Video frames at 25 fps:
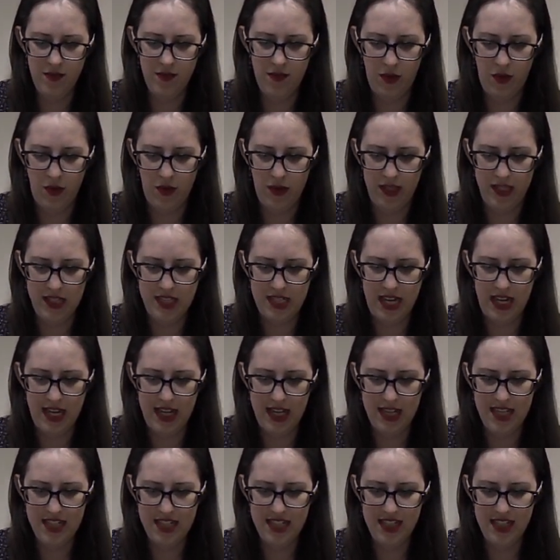Pull it
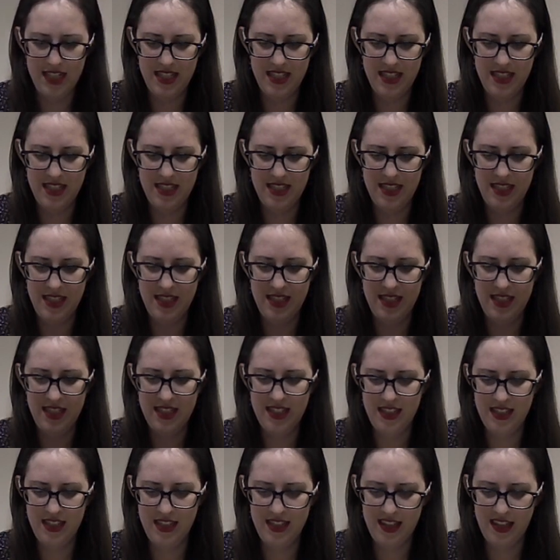tight.
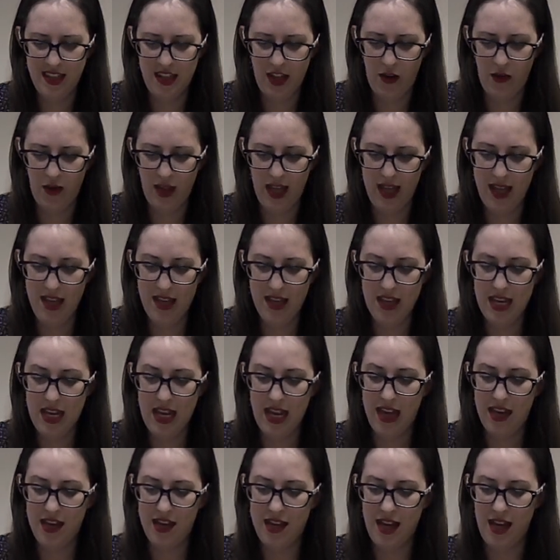Okay,
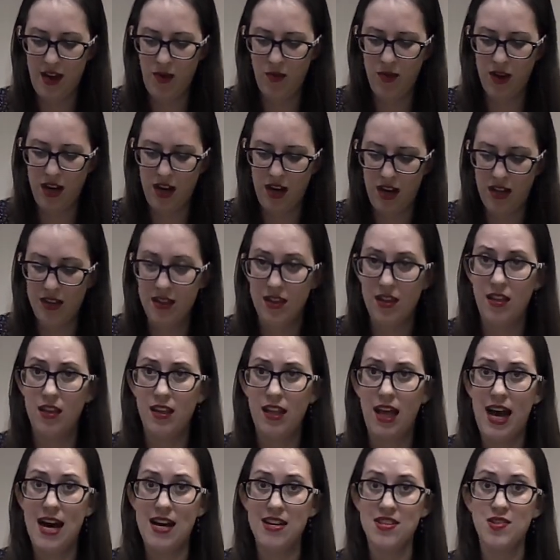and now we're on the
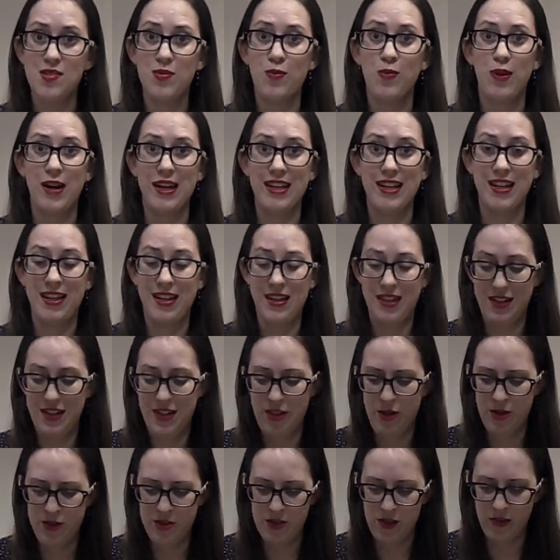last one.
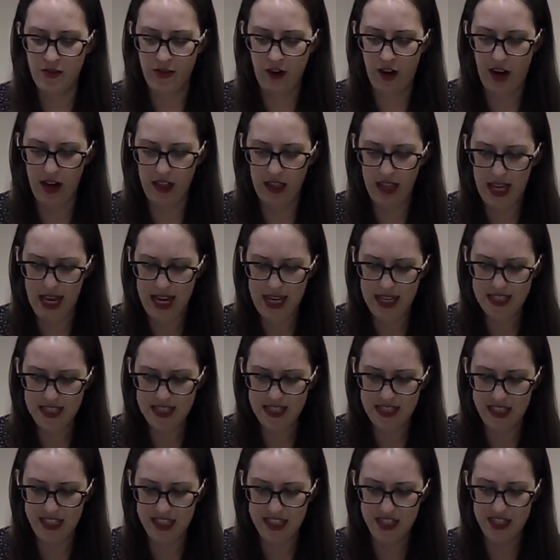So for our last
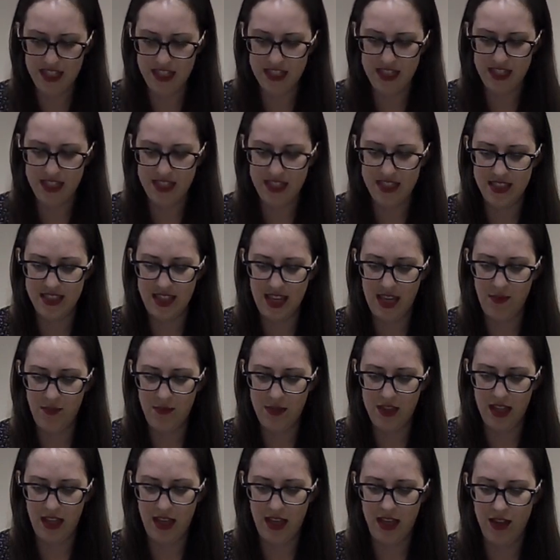stitch, it's the same
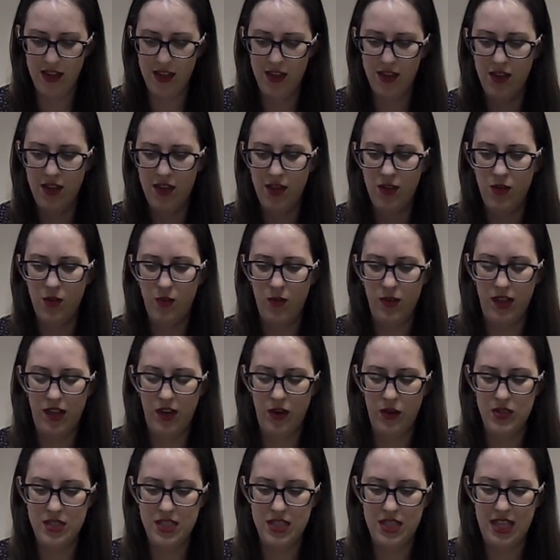thing. We
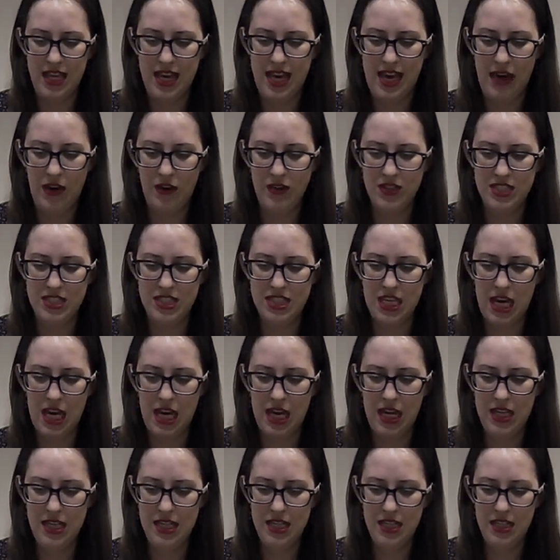go to the
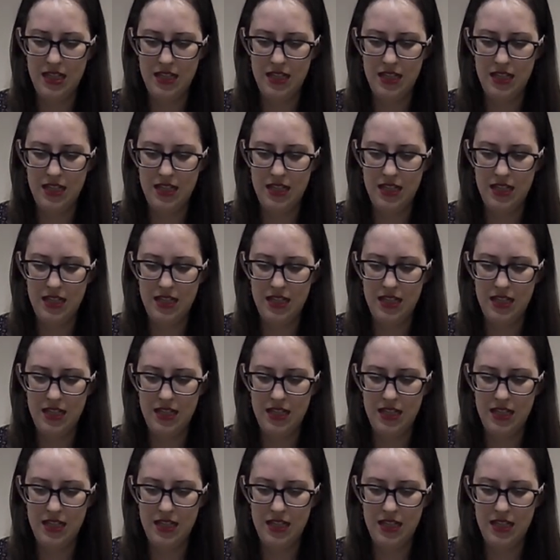outside,